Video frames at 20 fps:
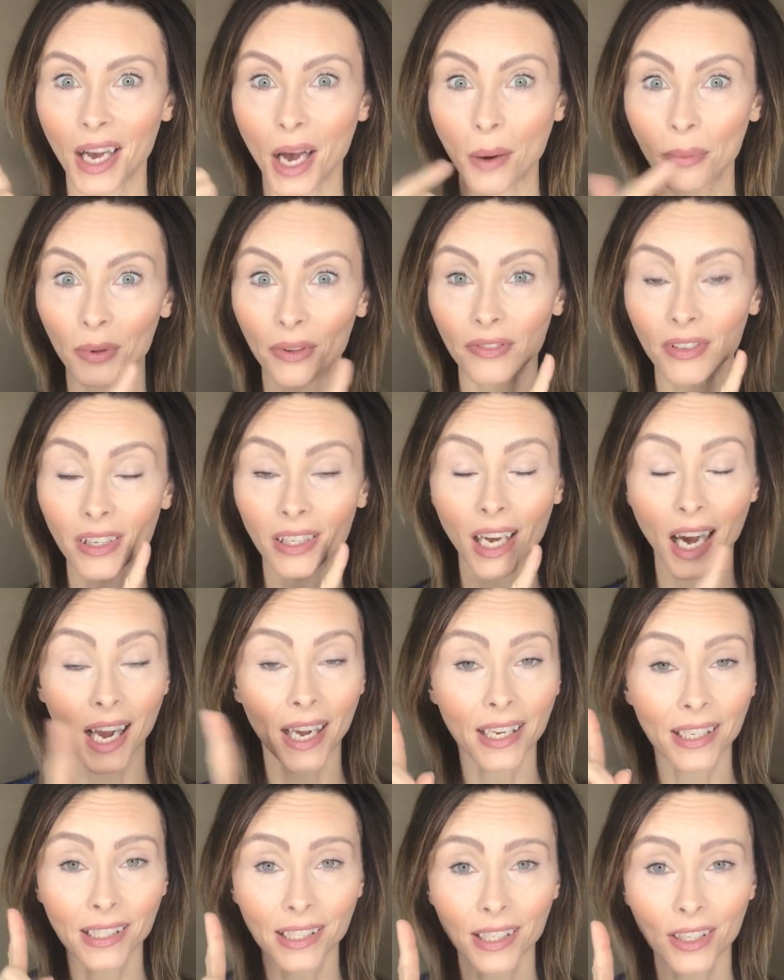uplifting
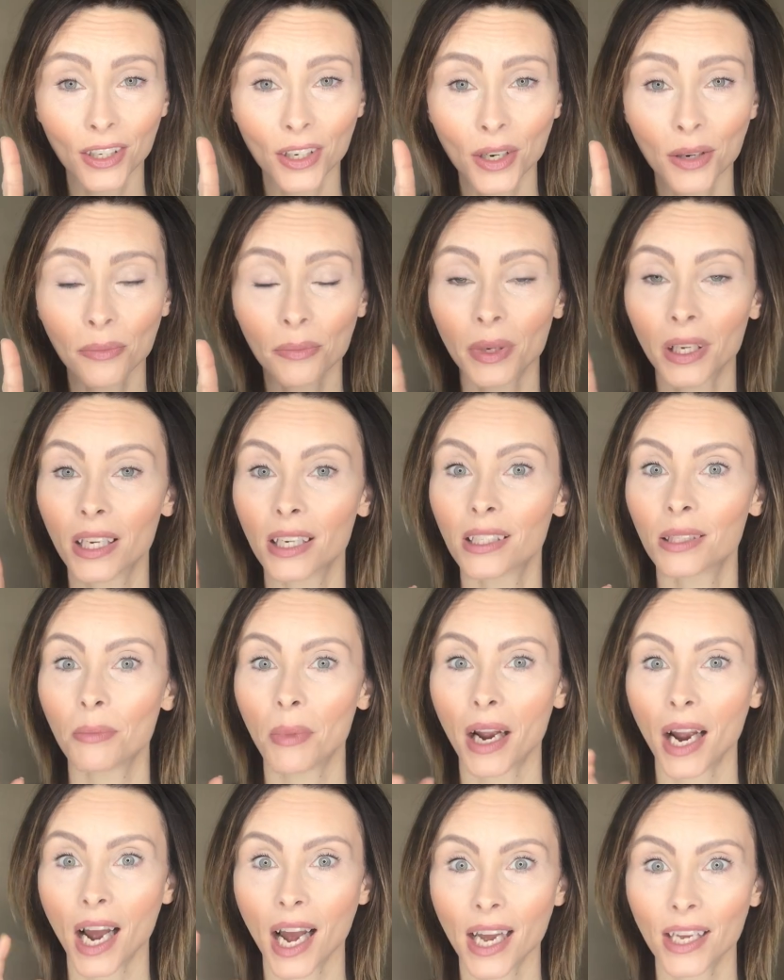eye serum because
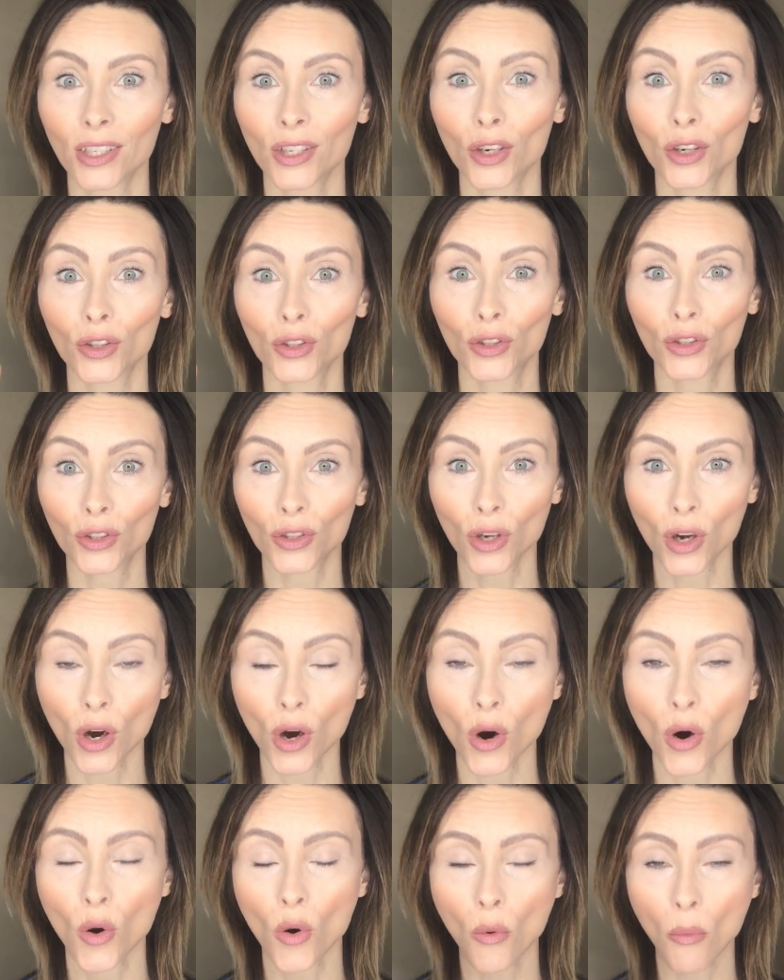my eyes are
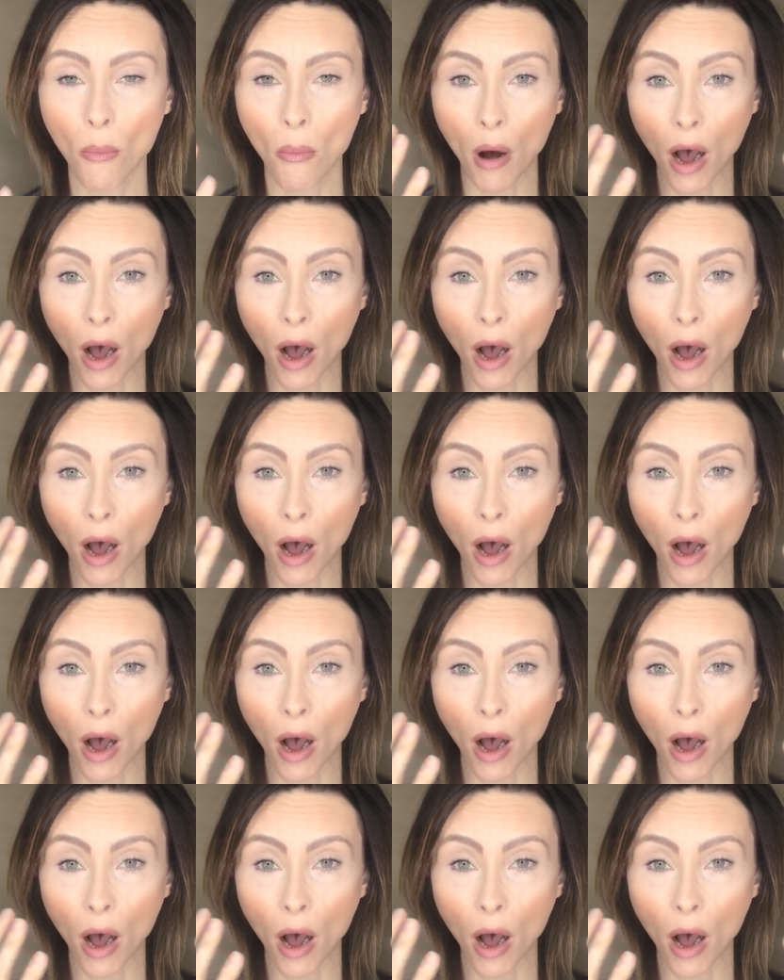so